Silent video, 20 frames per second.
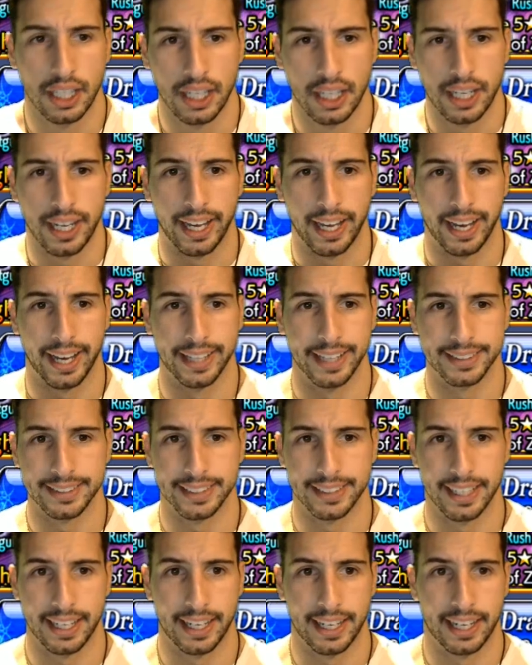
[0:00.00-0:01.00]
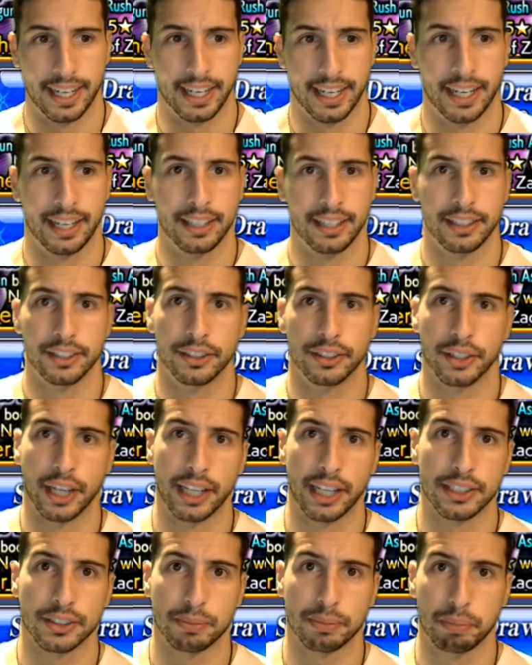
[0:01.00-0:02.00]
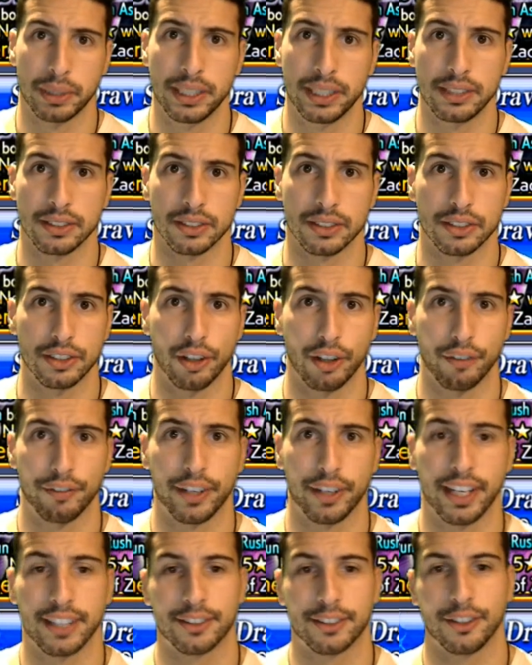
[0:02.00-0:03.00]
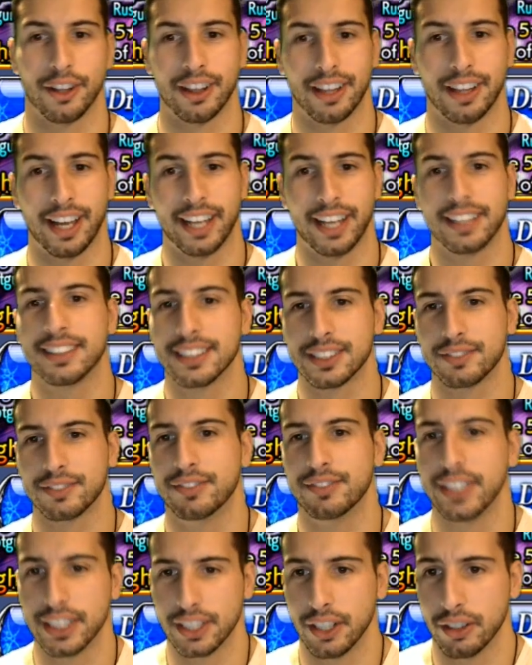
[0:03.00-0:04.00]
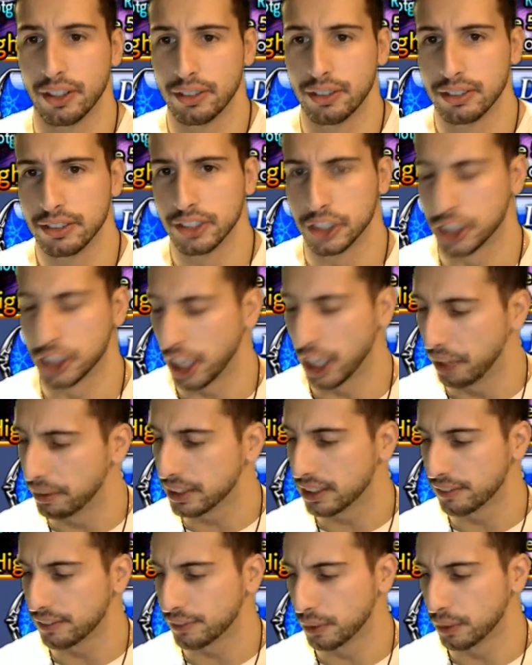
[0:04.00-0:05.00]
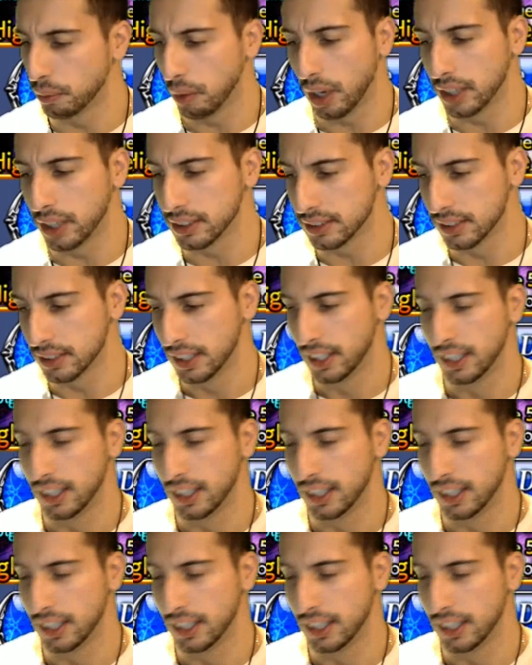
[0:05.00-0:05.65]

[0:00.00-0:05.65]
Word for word: And uh, you guys, please don't forget to like this video, share it if you want.